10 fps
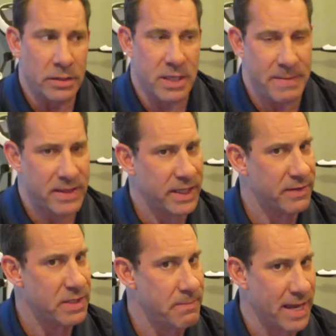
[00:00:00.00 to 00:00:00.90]
To me, that
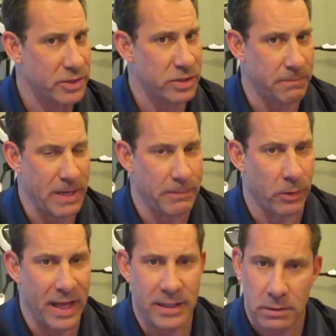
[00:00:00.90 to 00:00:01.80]
gives a message to
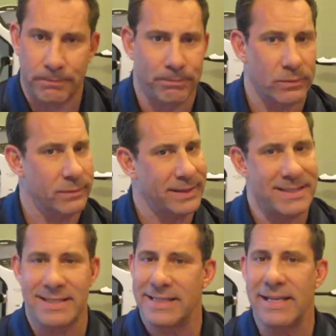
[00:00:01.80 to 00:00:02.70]
people that
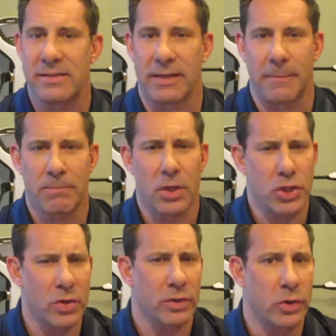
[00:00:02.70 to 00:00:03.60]
this is easy.
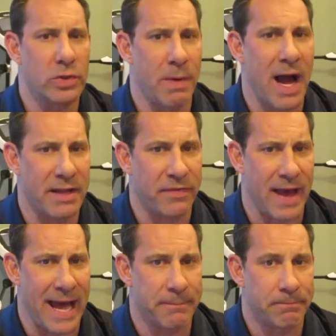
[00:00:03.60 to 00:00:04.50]
You can lose body
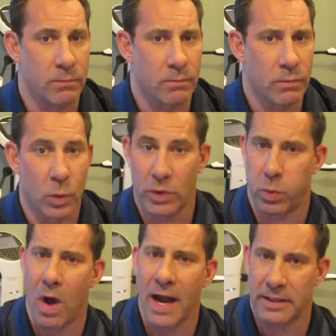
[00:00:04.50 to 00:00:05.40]
fat with
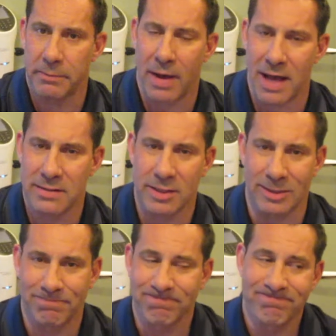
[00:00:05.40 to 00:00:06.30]
wine and
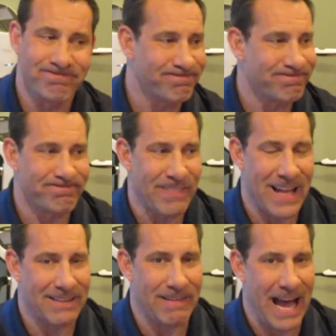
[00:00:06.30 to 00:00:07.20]
pasta.
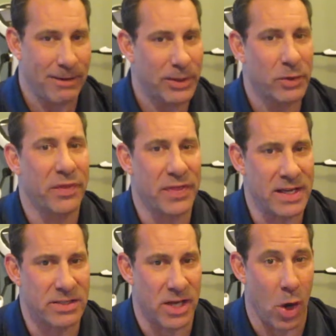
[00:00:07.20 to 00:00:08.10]
I really don't
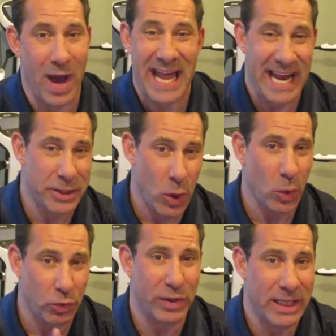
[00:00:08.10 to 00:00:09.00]
think so. And I
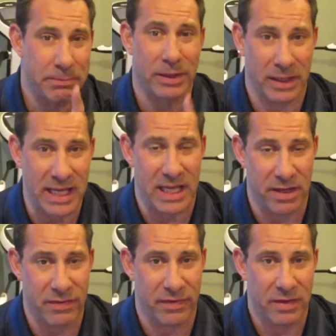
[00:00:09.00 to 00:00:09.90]
don't really
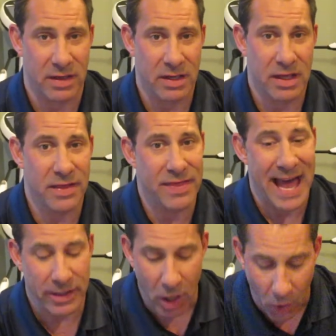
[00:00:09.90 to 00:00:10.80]
believe
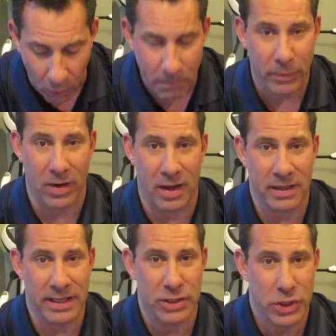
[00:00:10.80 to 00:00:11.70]
that
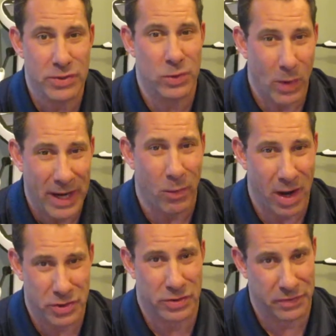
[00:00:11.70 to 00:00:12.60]
Oprah is using Weight
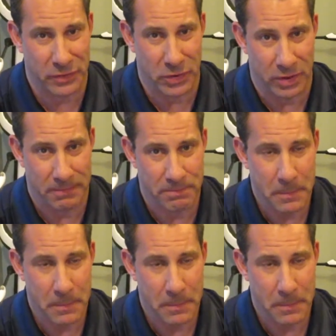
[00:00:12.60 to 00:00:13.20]
Watchers food.